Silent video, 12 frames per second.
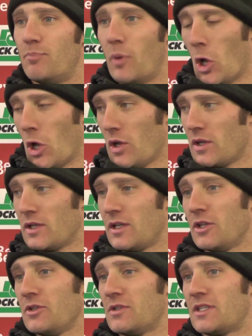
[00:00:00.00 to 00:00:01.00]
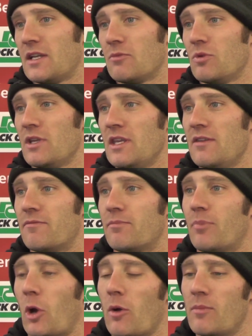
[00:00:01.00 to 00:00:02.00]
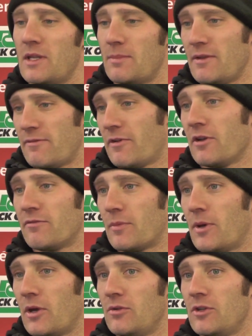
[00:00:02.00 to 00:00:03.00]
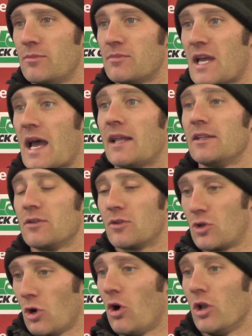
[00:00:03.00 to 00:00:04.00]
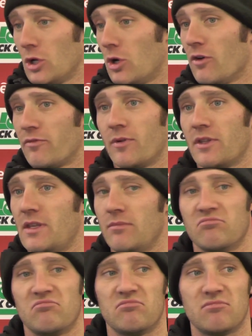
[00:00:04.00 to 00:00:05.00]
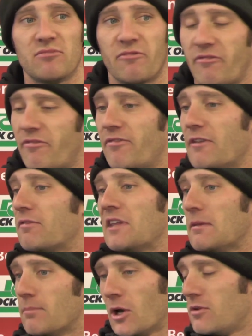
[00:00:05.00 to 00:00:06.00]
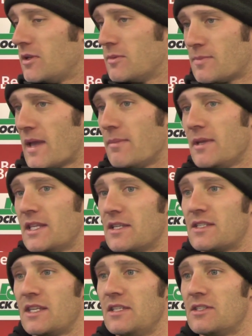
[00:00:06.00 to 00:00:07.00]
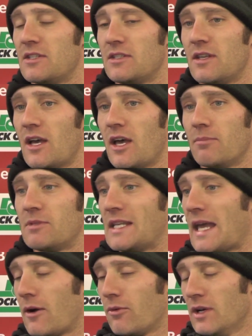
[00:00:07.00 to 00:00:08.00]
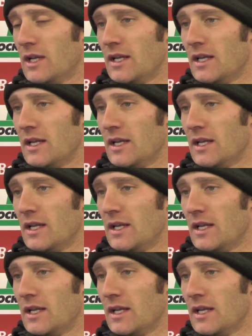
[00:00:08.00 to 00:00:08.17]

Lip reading: But like you said, we've permanently been fighting for podiums and got a lot of, I think 15 podiums maybe this season up to now.